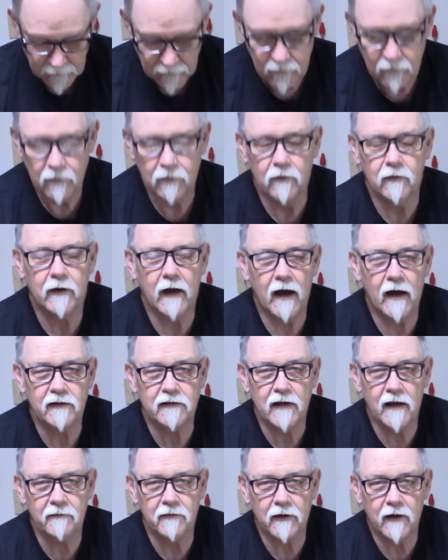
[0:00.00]
you
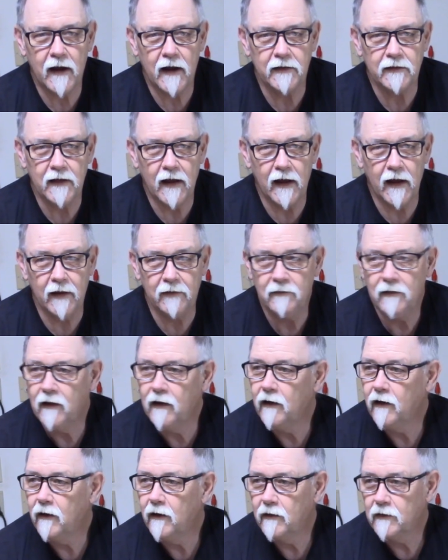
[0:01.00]
guys have a great
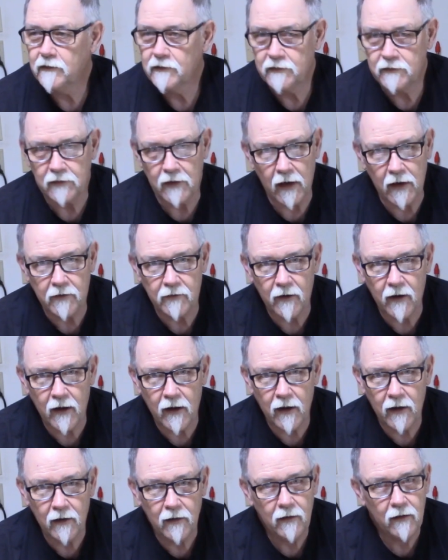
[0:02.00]
day. Stay
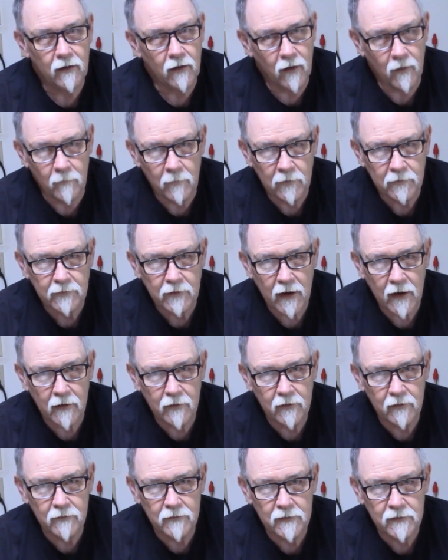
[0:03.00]
dry. I'm going to try to
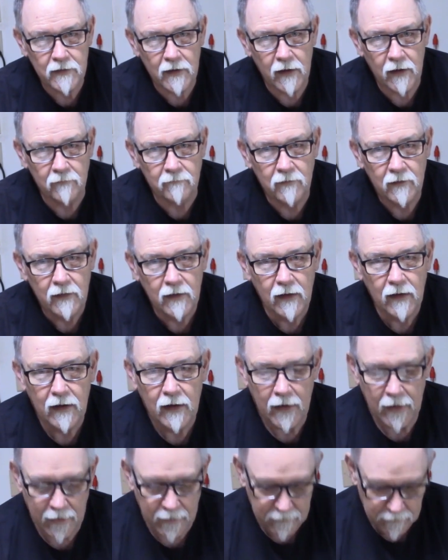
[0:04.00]
do the same.
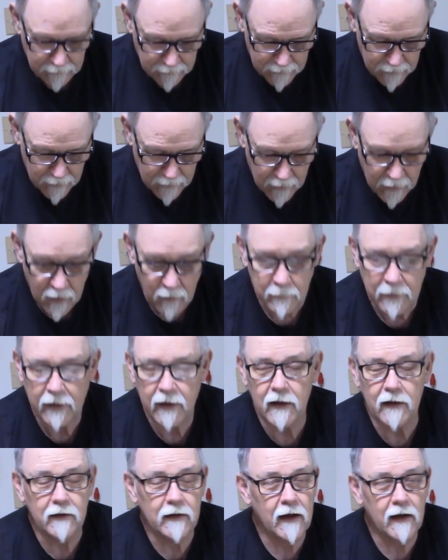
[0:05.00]
And I'll be
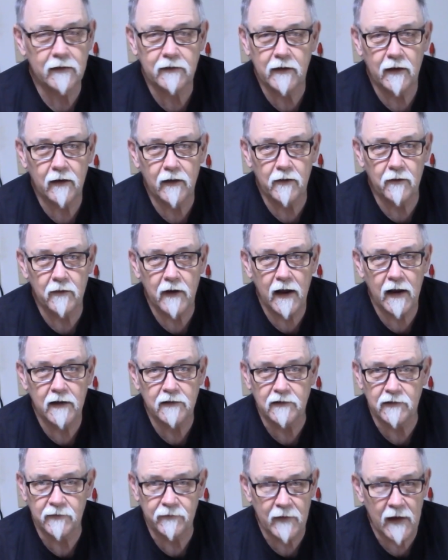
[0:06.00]
getting out there to the
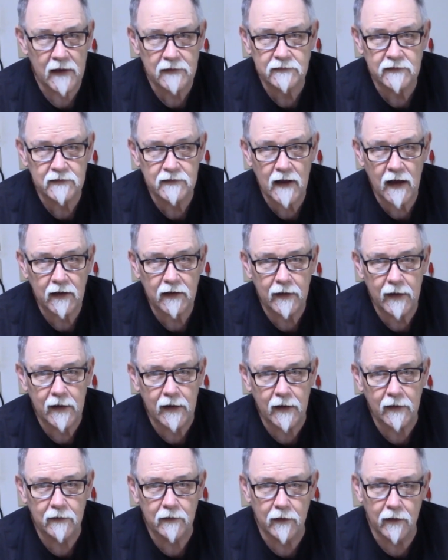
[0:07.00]
range as fast as I
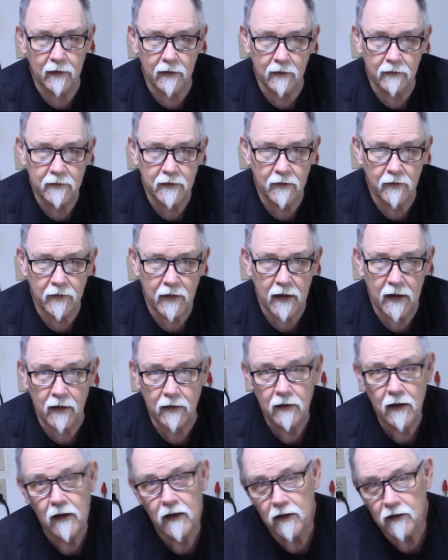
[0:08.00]
can. And until
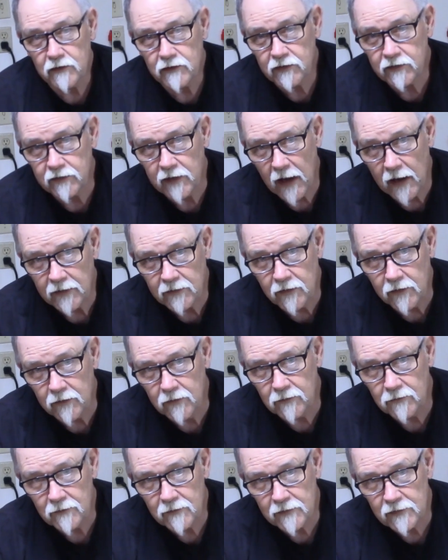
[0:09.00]
then, stay
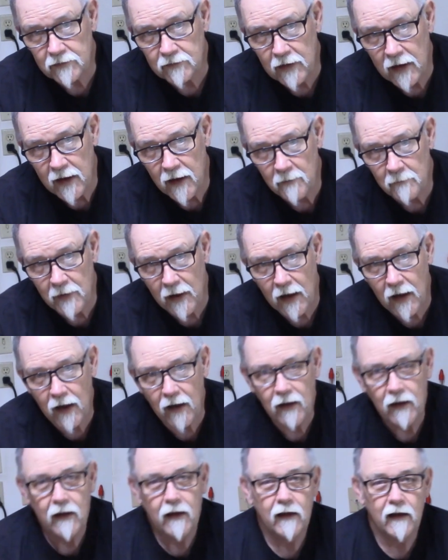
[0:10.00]
tuned, stand
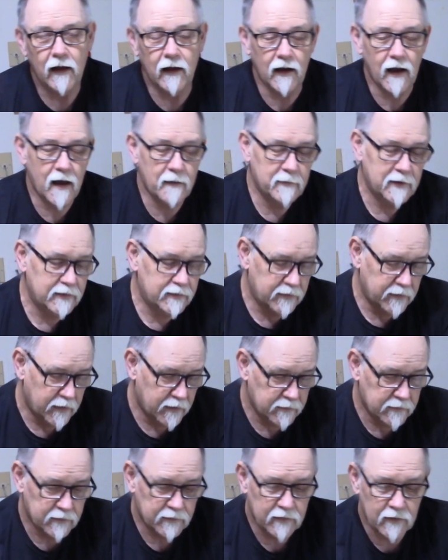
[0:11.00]
by, and I'll be
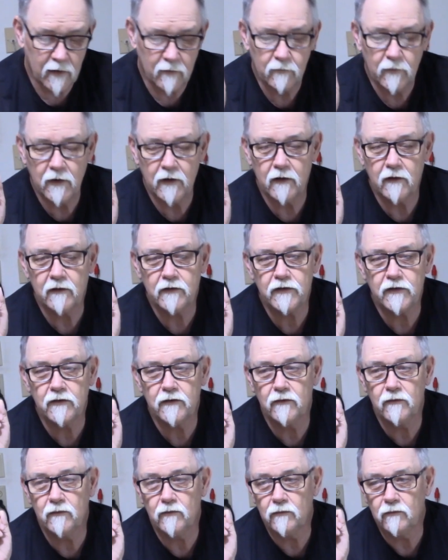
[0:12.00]
seeing you somewhere
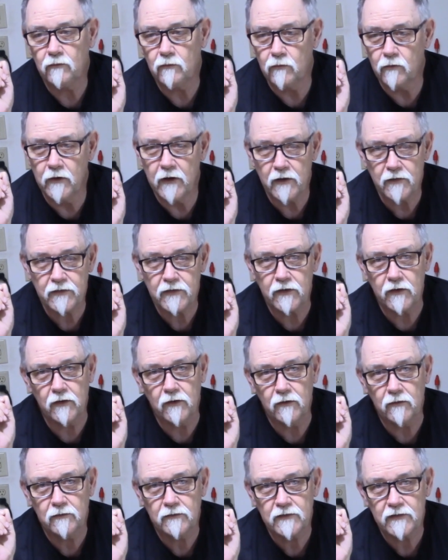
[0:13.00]
soon, real
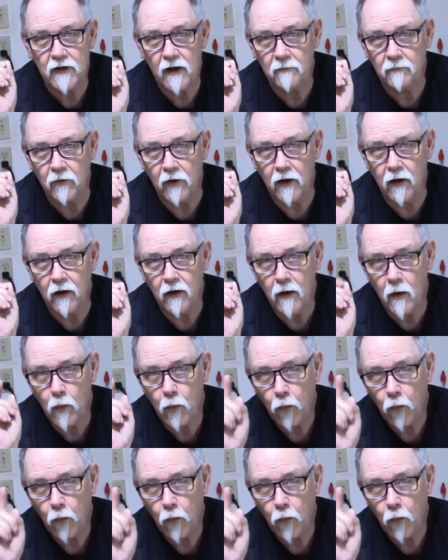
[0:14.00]
soon, somewhere